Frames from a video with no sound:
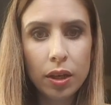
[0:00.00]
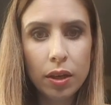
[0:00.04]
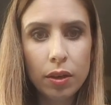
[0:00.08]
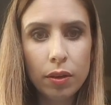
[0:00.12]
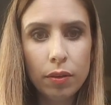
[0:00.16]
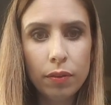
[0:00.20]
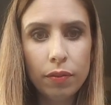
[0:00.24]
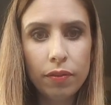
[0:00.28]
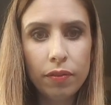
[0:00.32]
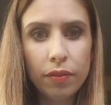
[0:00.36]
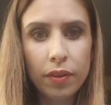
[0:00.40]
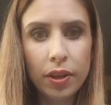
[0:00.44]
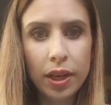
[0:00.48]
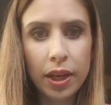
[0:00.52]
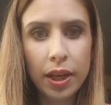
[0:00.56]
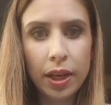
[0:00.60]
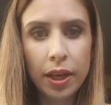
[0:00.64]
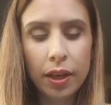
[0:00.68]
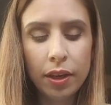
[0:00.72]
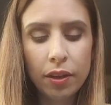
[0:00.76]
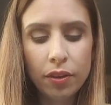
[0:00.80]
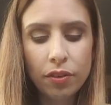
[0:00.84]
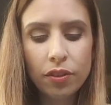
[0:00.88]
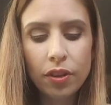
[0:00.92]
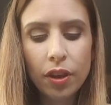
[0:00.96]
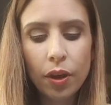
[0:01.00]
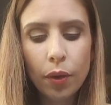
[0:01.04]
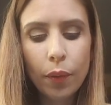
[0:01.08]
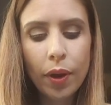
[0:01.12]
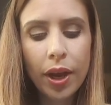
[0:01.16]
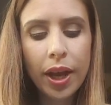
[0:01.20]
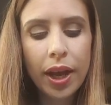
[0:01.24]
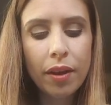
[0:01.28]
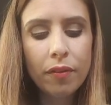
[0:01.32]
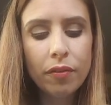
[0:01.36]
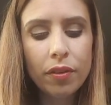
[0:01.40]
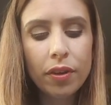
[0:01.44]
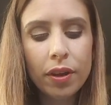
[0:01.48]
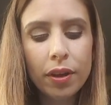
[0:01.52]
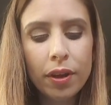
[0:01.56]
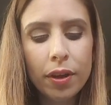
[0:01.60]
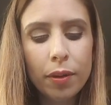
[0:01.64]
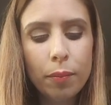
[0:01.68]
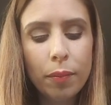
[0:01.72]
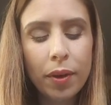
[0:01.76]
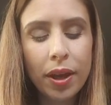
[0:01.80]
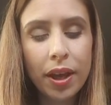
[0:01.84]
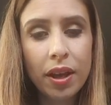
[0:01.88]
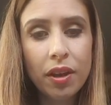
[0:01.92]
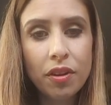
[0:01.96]
hopefully, so I have
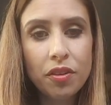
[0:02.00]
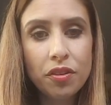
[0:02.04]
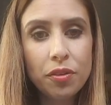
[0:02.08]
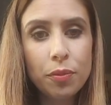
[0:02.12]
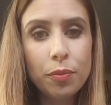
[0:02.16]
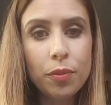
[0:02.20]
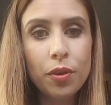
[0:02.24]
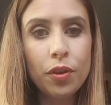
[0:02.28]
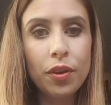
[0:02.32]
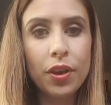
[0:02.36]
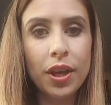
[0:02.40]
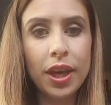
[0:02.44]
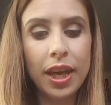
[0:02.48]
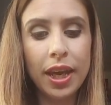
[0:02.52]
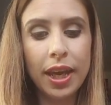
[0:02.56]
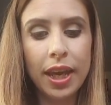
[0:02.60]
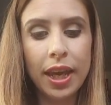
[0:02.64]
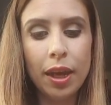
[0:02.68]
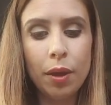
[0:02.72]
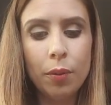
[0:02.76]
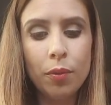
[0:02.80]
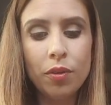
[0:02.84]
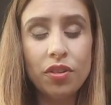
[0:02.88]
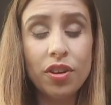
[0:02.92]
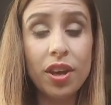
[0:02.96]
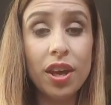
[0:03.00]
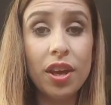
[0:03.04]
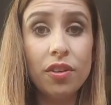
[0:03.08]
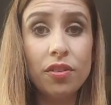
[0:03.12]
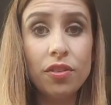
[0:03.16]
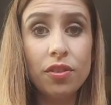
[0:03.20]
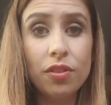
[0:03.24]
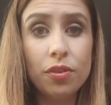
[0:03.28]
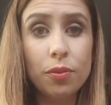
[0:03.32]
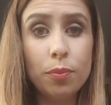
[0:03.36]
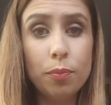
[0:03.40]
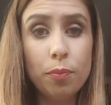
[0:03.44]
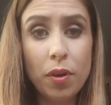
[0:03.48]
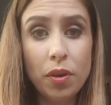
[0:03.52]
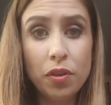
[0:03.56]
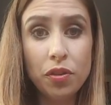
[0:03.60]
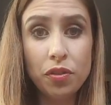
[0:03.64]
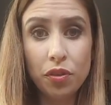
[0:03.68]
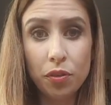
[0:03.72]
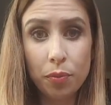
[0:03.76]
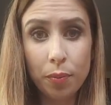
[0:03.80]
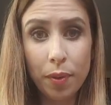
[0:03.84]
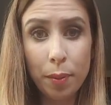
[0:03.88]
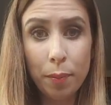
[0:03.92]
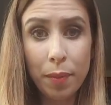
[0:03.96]
my custom Unikiki, which has
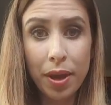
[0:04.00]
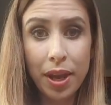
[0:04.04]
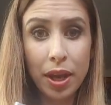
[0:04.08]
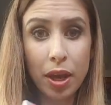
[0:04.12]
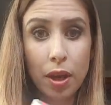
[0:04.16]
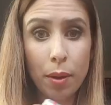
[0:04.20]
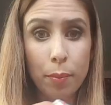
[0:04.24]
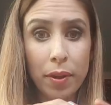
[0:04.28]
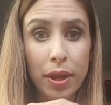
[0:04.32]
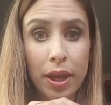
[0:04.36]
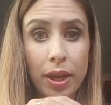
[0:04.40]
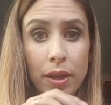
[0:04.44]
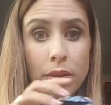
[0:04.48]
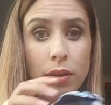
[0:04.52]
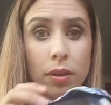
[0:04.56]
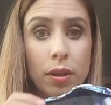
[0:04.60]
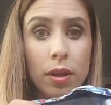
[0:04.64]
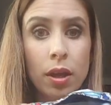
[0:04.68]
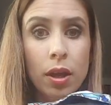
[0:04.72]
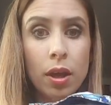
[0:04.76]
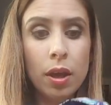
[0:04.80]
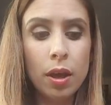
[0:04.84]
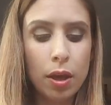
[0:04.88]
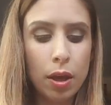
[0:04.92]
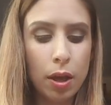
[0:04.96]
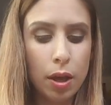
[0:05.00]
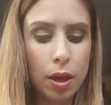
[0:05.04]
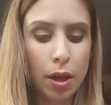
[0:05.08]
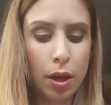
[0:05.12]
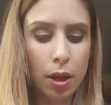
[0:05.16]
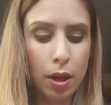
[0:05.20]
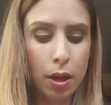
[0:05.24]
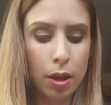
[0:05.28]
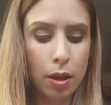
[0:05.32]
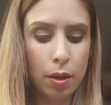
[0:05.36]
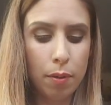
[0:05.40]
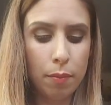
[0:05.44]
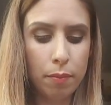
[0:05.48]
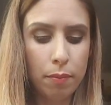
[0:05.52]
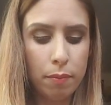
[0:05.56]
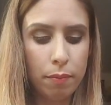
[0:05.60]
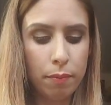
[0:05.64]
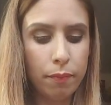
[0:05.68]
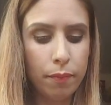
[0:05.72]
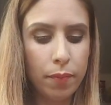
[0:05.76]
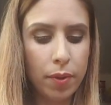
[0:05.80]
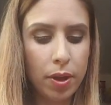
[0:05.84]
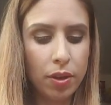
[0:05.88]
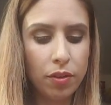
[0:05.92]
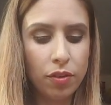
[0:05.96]
most of my makeup in,
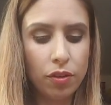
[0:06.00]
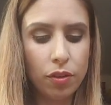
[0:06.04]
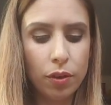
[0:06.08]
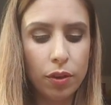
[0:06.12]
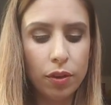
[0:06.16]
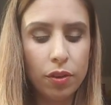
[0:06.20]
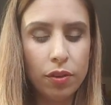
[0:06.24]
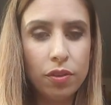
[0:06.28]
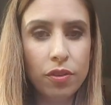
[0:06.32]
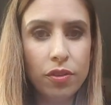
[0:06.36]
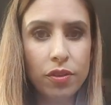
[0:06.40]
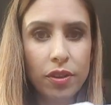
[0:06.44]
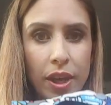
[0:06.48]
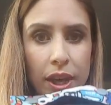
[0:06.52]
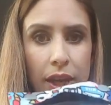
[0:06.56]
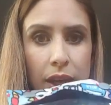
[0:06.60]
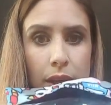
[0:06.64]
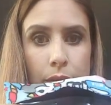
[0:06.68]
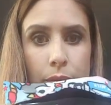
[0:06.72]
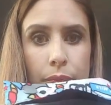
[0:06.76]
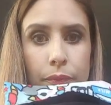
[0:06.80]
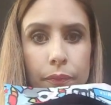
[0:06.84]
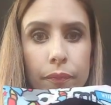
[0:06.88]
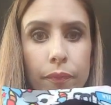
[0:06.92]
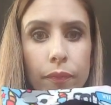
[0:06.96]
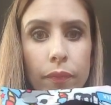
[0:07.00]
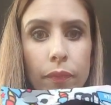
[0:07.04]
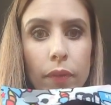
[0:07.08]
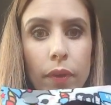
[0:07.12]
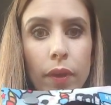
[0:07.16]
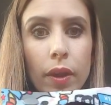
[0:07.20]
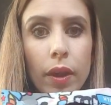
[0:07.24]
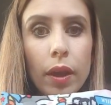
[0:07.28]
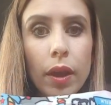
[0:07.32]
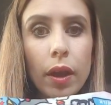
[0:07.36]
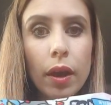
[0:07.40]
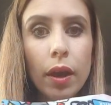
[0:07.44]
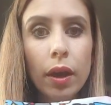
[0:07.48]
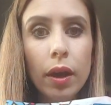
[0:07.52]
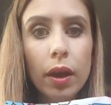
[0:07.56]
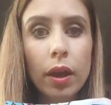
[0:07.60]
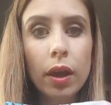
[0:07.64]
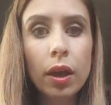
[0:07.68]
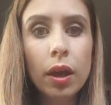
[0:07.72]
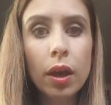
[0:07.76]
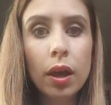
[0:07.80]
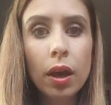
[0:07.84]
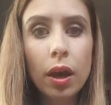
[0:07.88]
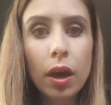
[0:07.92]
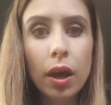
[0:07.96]
as you can see.
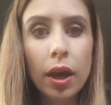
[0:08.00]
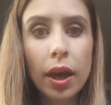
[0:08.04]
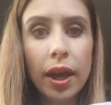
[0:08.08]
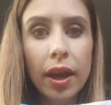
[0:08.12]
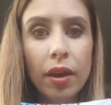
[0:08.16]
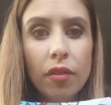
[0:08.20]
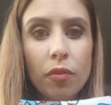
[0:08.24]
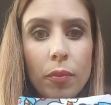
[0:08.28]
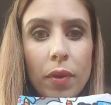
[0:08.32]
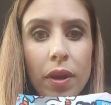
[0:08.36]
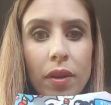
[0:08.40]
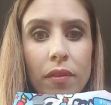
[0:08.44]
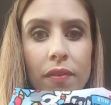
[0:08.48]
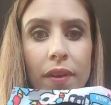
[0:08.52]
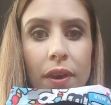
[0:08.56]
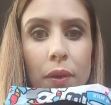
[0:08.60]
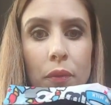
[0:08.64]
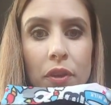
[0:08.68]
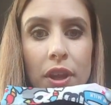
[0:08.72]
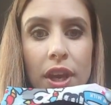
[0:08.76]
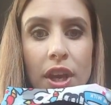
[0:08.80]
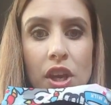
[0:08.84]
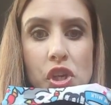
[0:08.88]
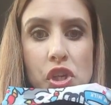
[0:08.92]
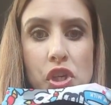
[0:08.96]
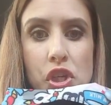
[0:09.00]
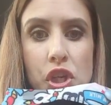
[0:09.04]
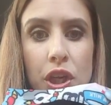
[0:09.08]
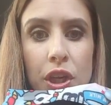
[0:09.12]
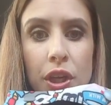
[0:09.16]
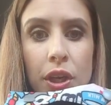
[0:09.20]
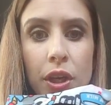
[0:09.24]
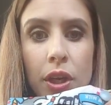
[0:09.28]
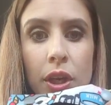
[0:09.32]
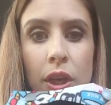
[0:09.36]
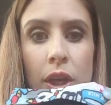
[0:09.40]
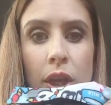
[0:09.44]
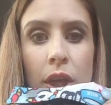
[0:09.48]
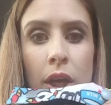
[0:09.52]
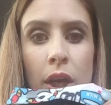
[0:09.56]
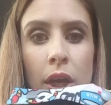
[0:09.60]
I have my foundation,